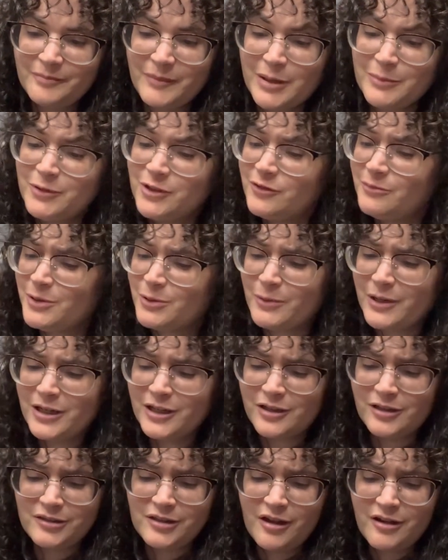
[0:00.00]
Maybe you've been
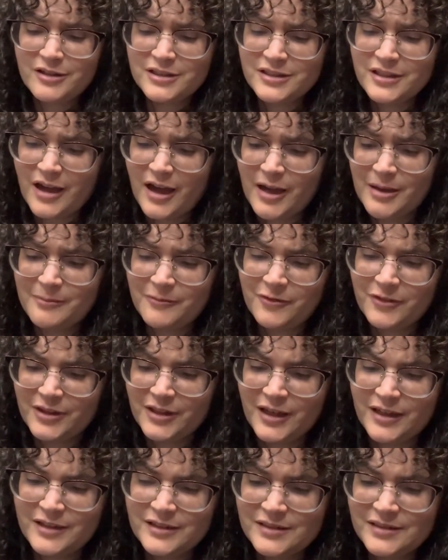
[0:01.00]
waiting a long time for
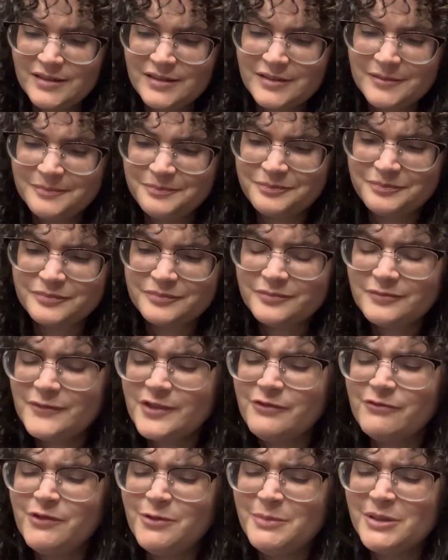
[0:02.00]
this.
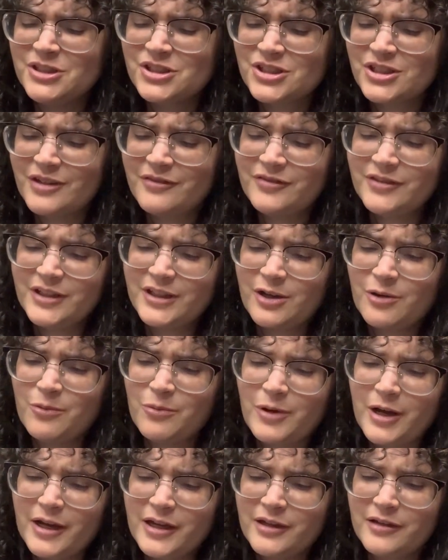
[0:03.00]
We've been shuffling a
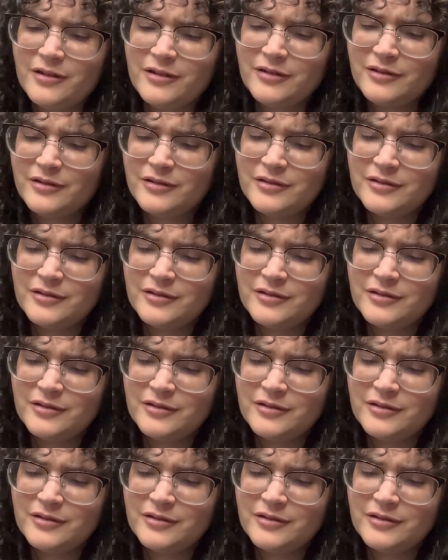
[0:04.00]
while.